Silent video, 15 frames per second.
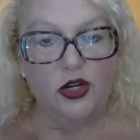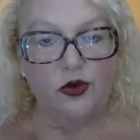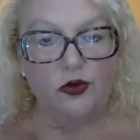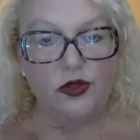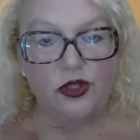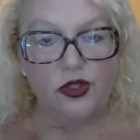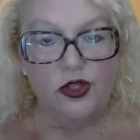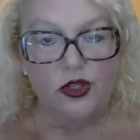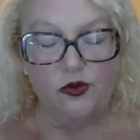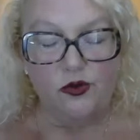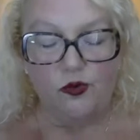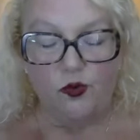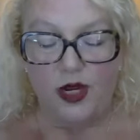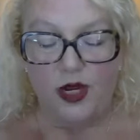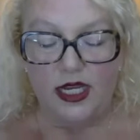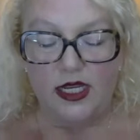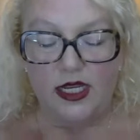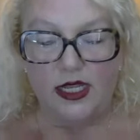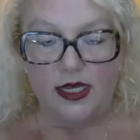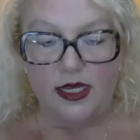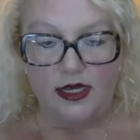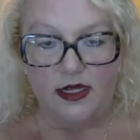know when
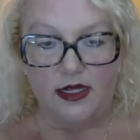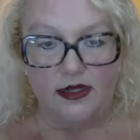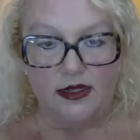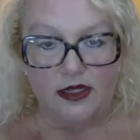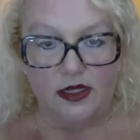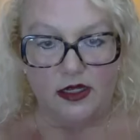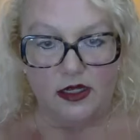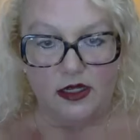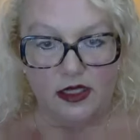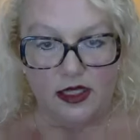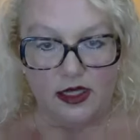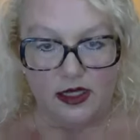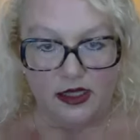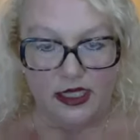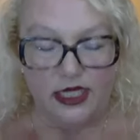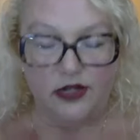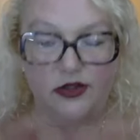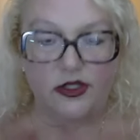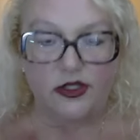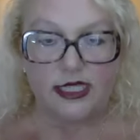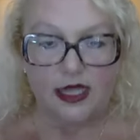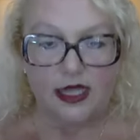the the
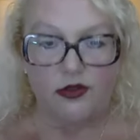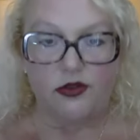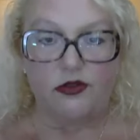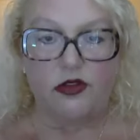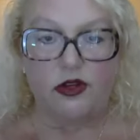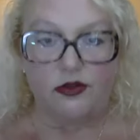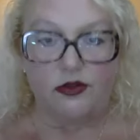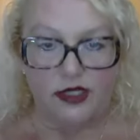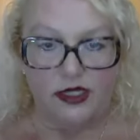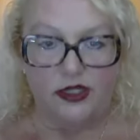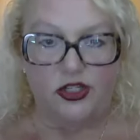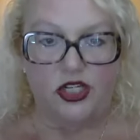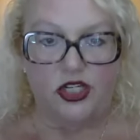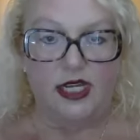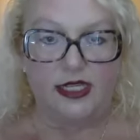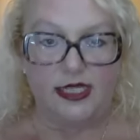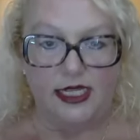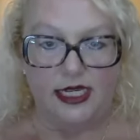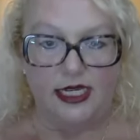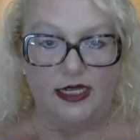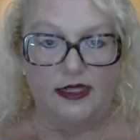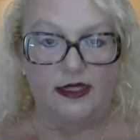lenders sell their loans to the
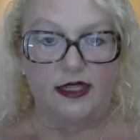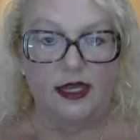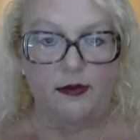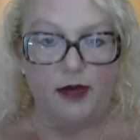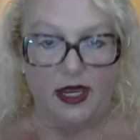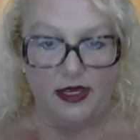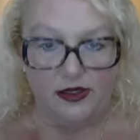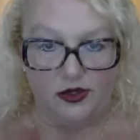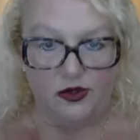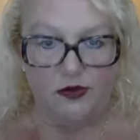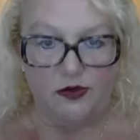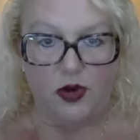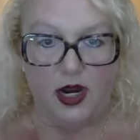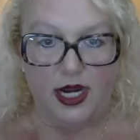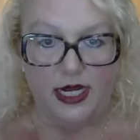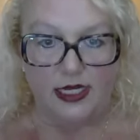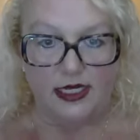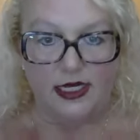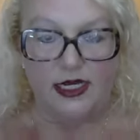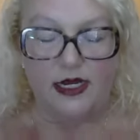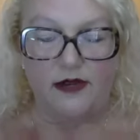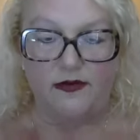GSEs, they pay a certain
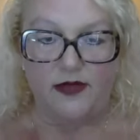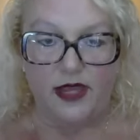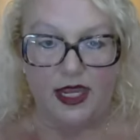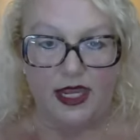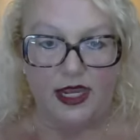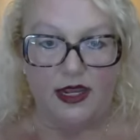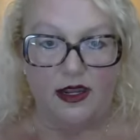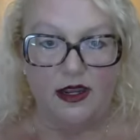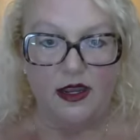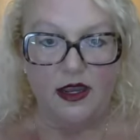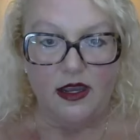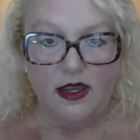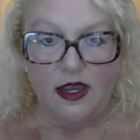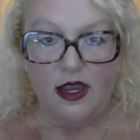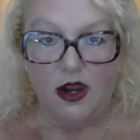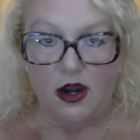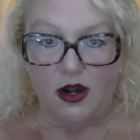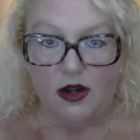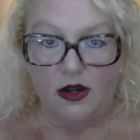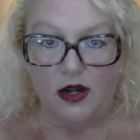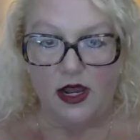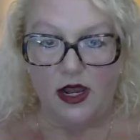price. And if they
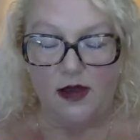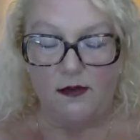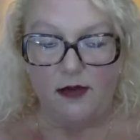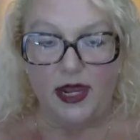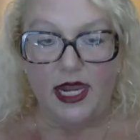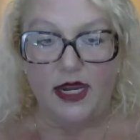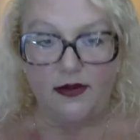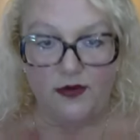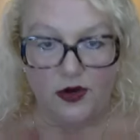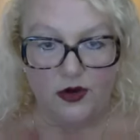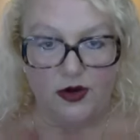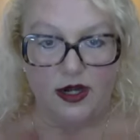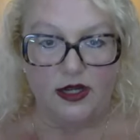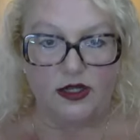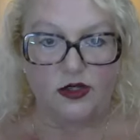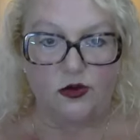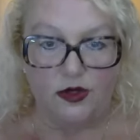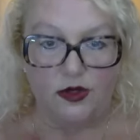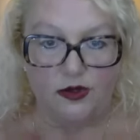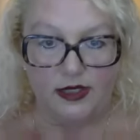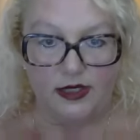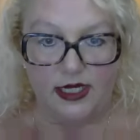are um, paying for a credit
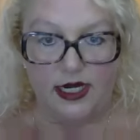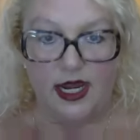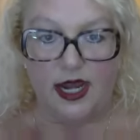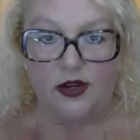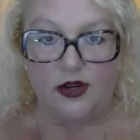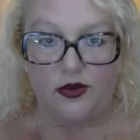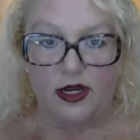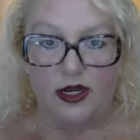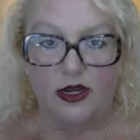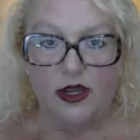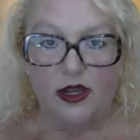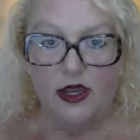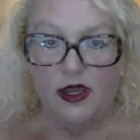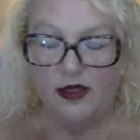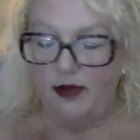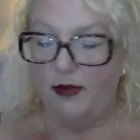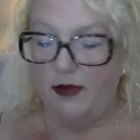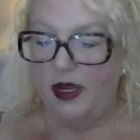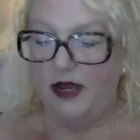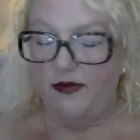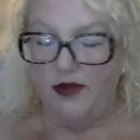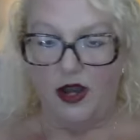score that was inaccurate, they
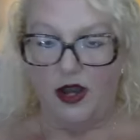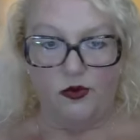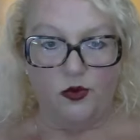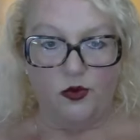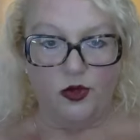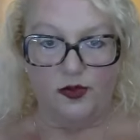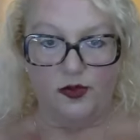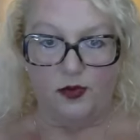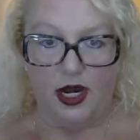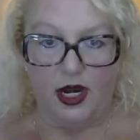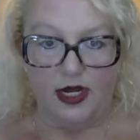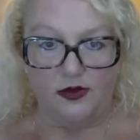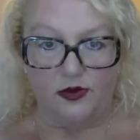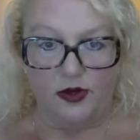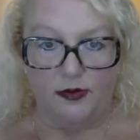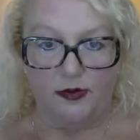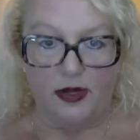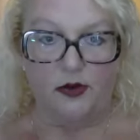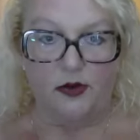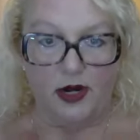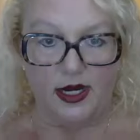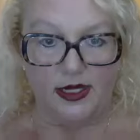may have gotten a worse price or a
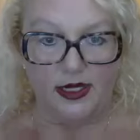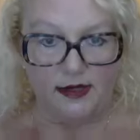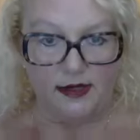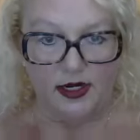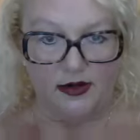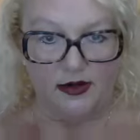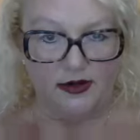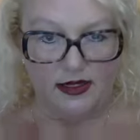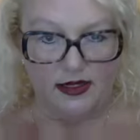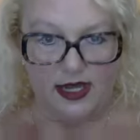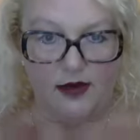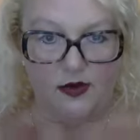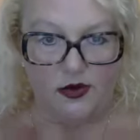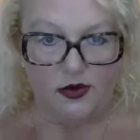better price. Am I, is that